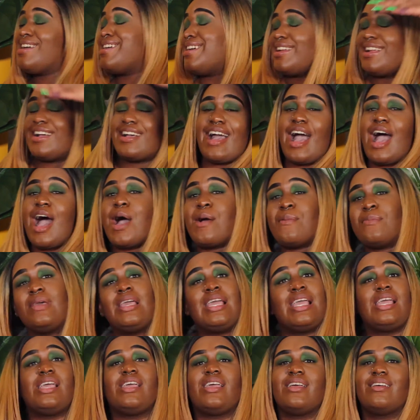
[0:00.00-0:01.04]
He could have got
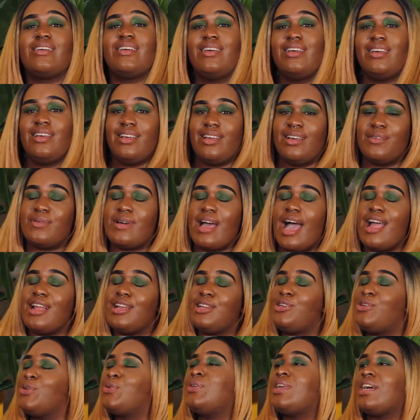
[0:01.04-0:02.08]
me. But I
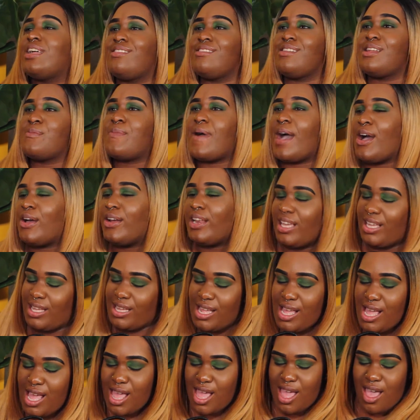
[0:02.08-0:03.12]
didn't do nothing about
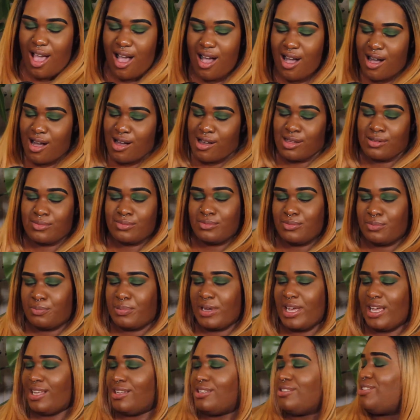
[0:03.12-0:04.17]
it.
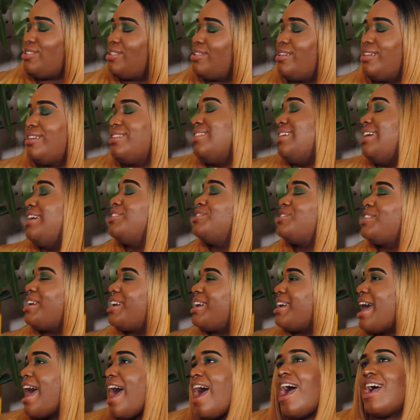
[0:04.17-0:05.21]
But shit,
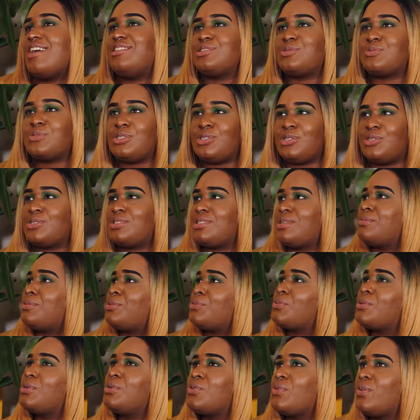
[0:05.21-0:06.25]
EJ, I just want to know
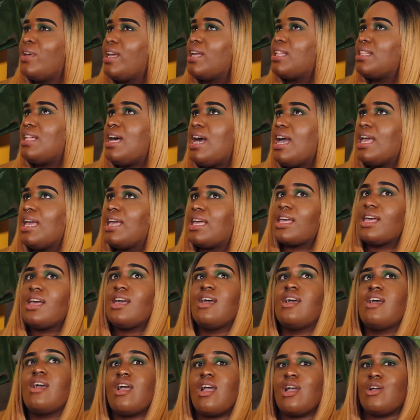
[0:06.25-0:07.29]
something real quick. Like,
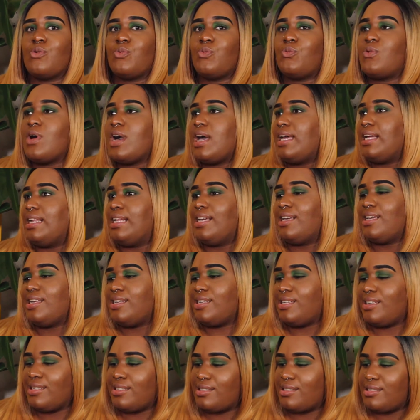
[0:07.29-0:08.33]
what
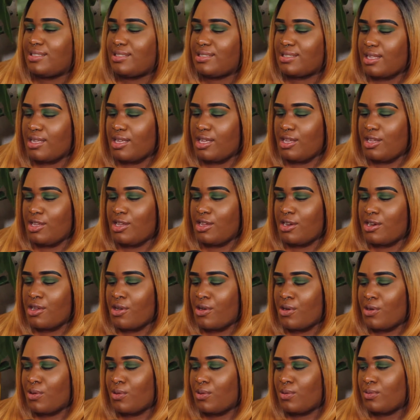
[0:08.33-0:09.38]
is, you
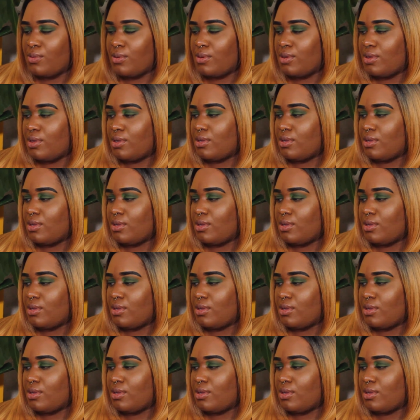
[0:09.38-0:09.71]
know,